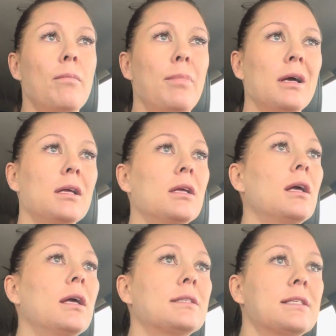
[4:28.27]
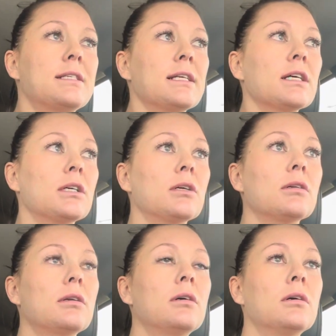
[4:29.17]
But it's
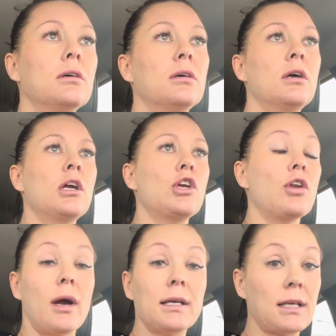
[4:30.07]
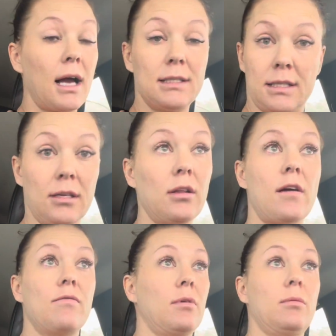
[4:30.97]
still, I still
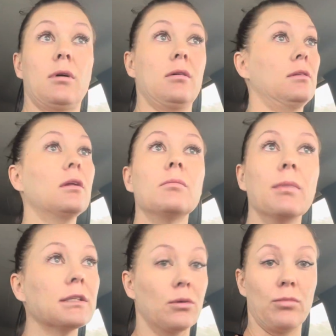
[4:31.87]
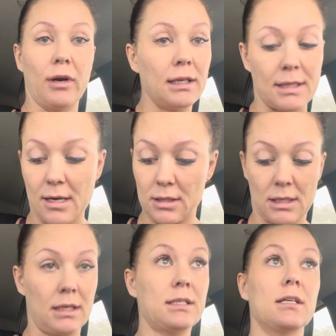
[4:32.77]
have mental breakdowns,
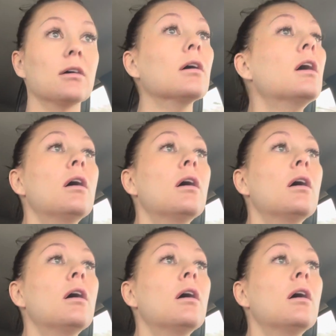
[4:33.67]
and I still